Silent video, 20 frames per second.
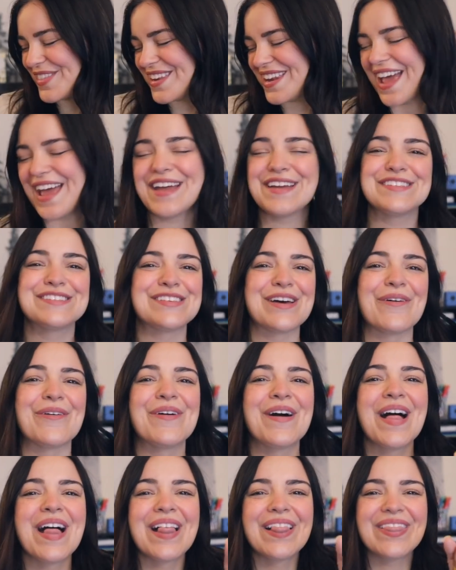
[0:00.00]
the day.
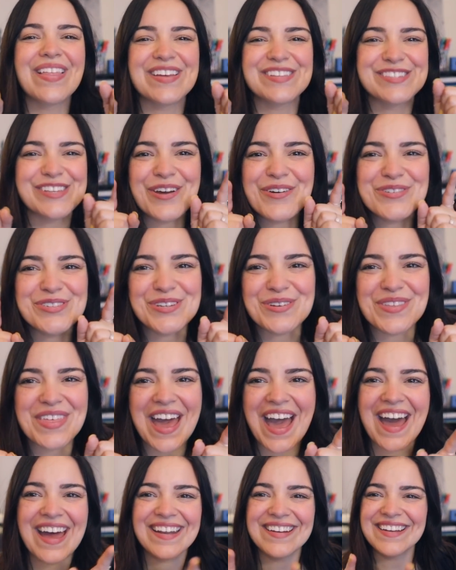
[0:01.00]
So let's go do
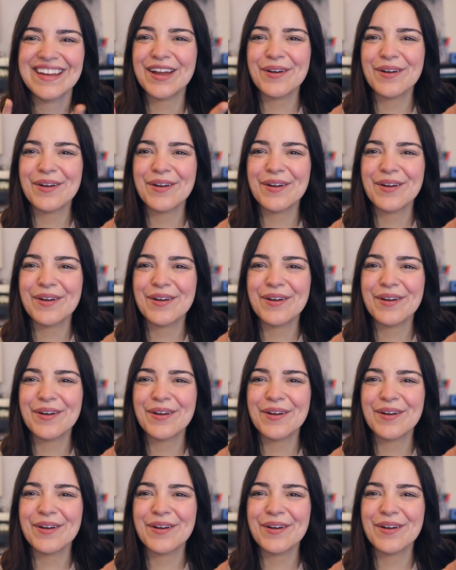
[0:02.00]
that.